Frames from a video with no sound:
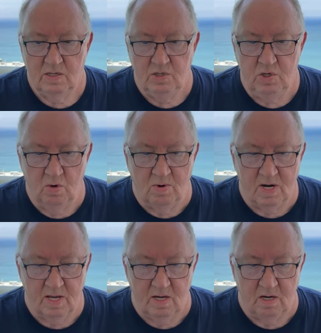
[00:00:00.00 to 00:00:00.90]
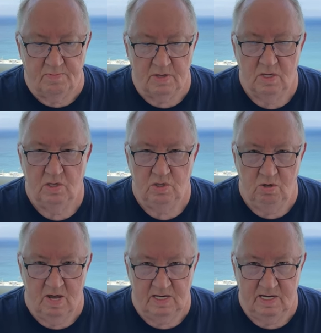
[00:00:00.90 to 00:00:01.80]
you want help, you
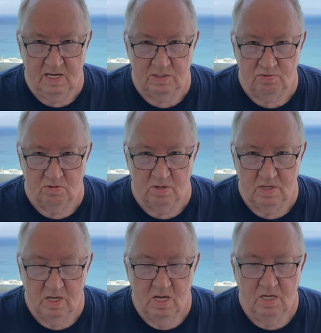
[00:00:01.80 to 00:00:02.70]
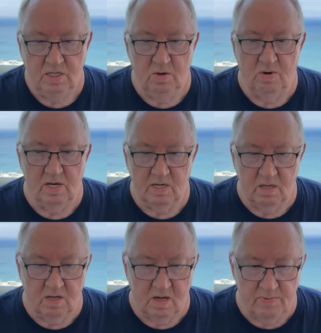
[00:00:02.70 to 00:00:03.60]
have to ask for it. You want
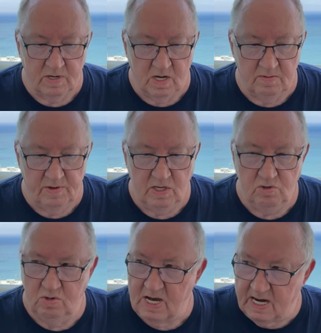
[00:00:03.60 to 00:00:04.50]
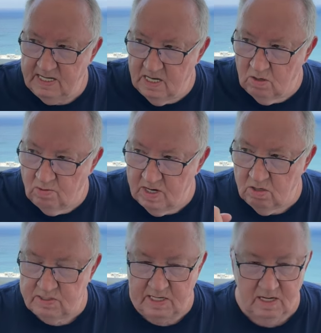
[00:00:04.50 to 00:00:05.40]
another cup of coffee, you got to get a
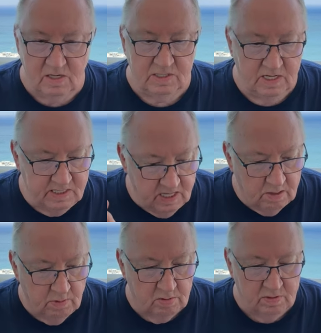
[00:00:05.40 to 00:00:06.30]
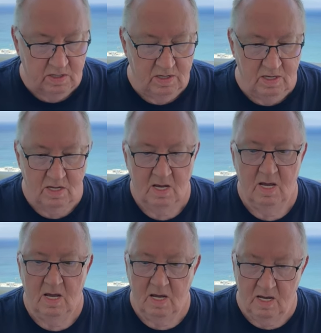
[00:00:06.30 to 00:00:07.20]
waiter's attention and get them over to you
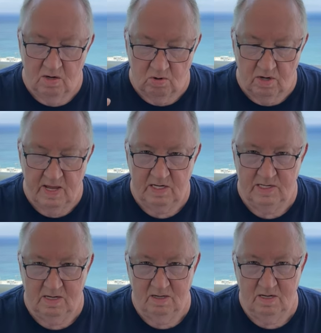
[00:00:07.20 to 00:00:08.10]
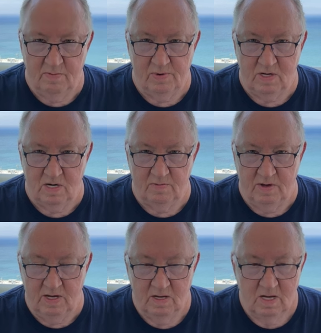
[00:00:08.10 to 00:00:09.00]
and order that second cup of
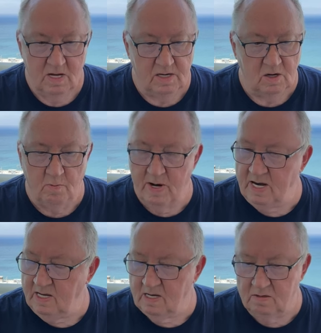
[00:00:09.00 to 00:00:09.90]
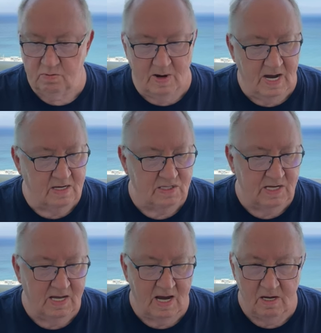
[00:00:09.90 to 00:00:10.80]
coffee. Nobody comes by to
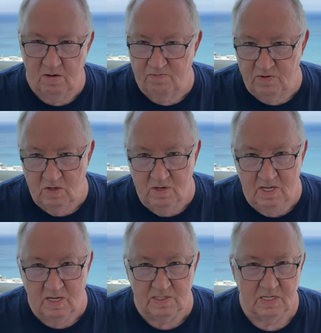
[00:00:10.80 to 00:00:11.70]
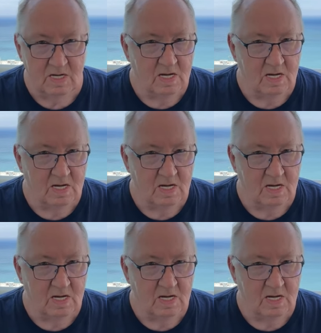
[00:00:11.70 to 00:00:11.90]
see how your food is,